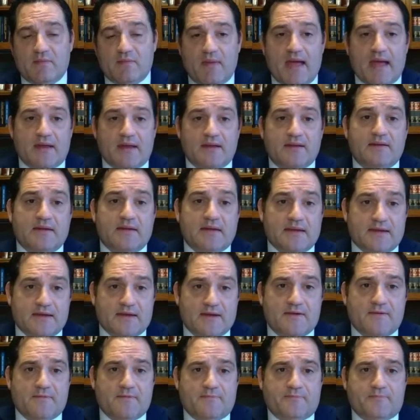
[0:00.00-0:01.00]
a backseat.
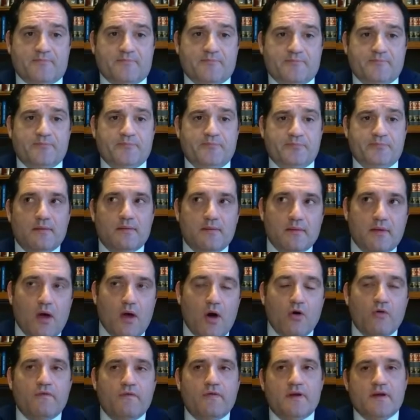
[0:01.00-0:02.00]

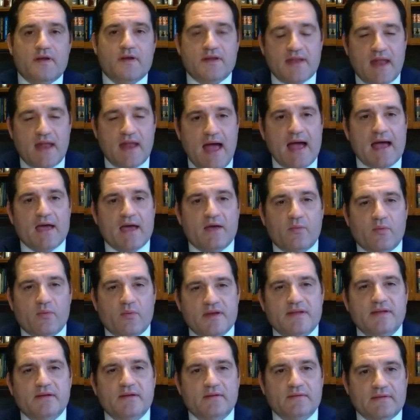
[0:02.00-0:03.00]
COVID aside, we're
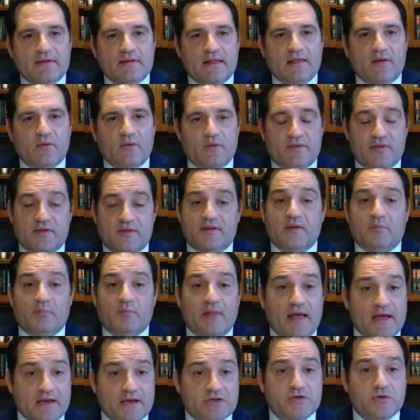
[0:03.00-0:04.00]
still dealing with the
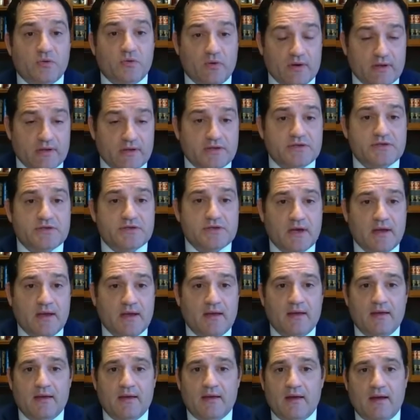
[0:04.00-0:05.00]
supply shortage.
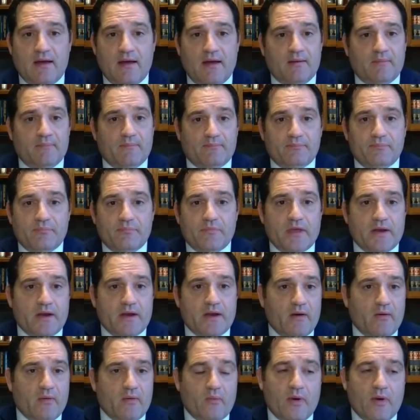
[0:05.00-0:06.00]
You
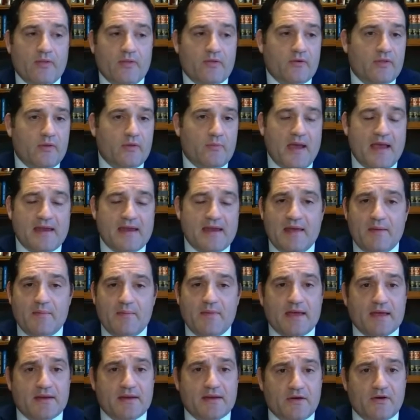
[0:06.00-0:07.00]
know, whether the
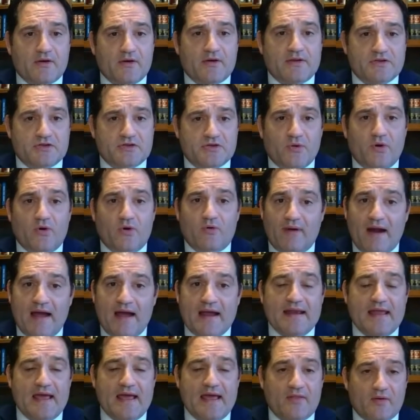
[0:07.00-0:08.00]
pandemic gets under control,
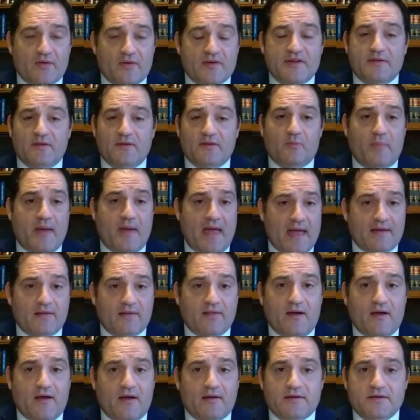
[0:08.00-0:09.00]
right now there's still
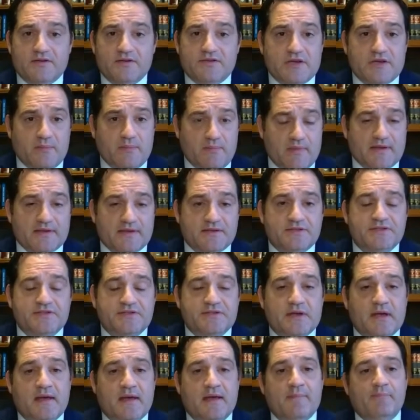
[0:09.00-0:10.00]
backlogged
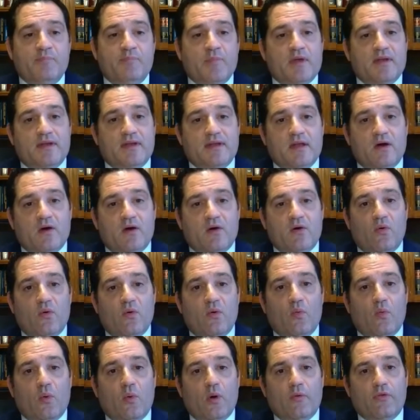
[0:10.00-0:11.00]
shipments. And
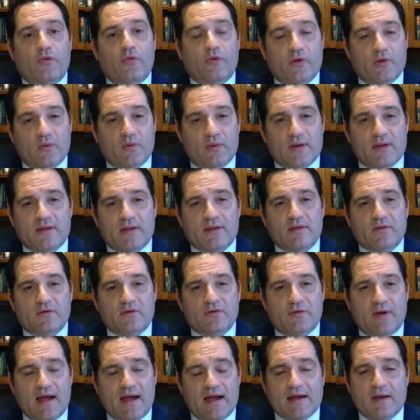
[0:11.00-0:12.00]
so what they're doing is they're
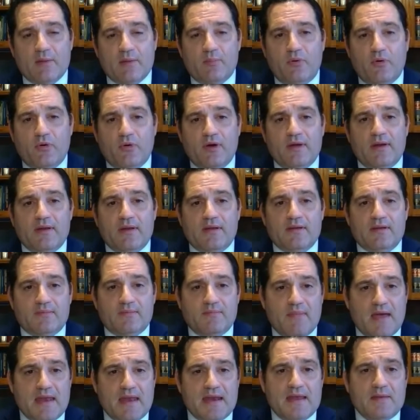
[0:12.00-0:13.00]
trying to put as
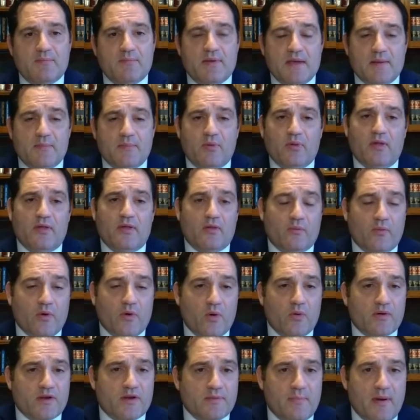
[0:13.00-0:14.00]
many people on the
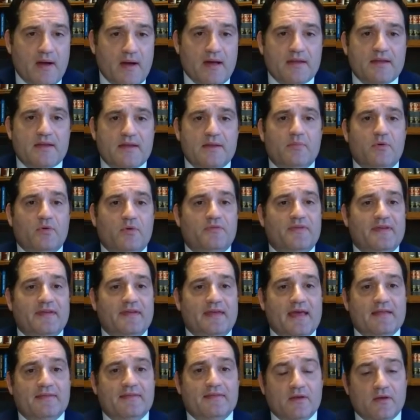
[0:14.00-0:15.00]
road as possible to
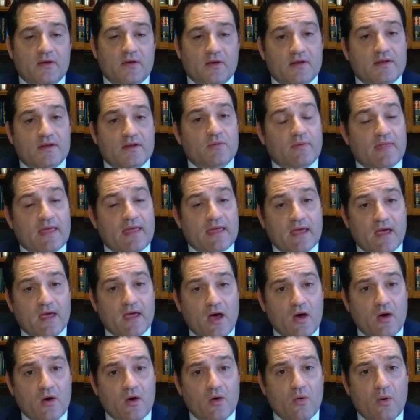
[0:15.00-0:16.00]
get the goods where they
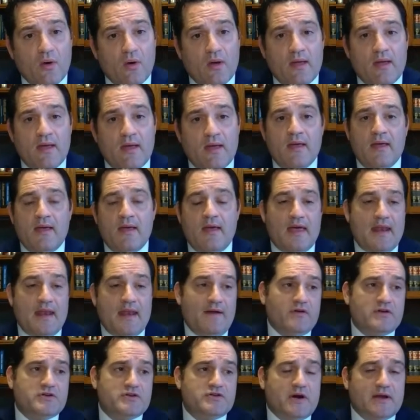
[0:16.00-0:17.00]
go. And
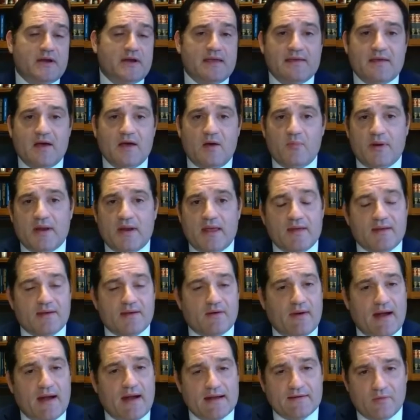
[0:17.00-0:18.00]
every trucking company has a
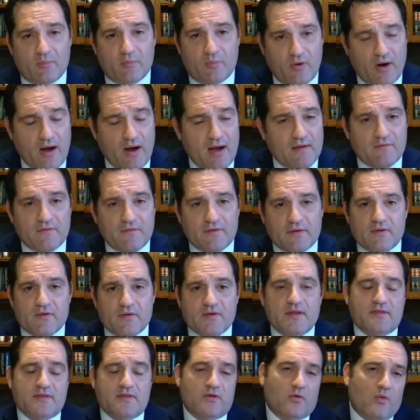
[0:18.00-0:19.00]
right to profit. There's
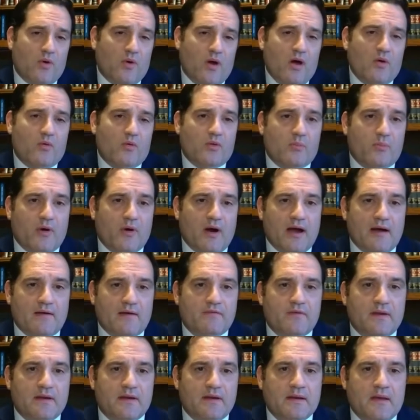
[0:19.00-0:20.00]
nothing wrong with
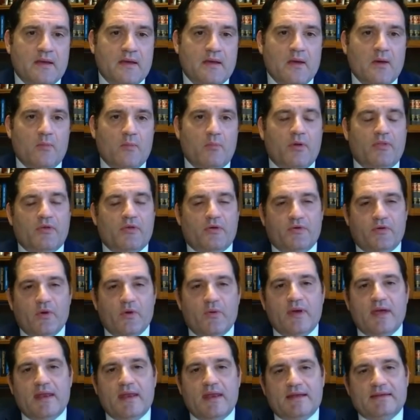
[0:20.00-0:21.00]
profit, but they're
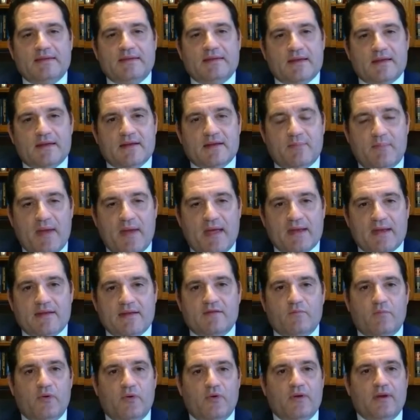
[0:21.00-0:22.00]
doing it at the expense
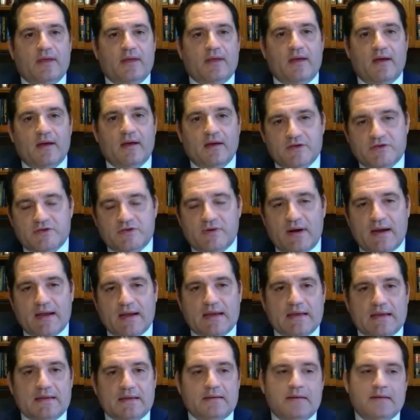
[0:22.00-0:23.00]
of putting
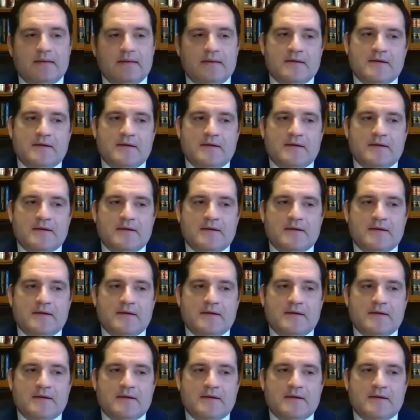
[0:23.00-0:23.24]
untrained,